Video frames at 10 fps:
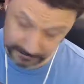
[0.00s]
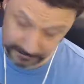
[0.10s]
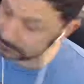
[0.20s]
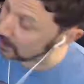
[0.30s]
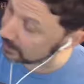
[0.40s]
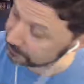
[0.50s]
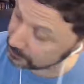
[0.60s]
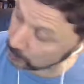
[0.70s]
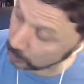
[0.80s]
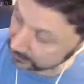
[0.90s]
uh,
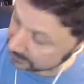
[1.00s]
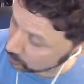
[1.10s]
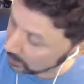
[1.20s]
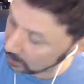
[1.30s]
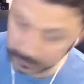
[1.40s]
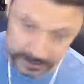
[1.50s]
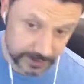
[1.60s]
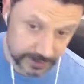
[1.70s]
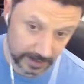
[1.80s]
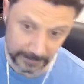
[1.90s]
Freeport as well, which,
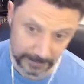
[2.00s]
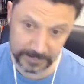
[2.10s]
um,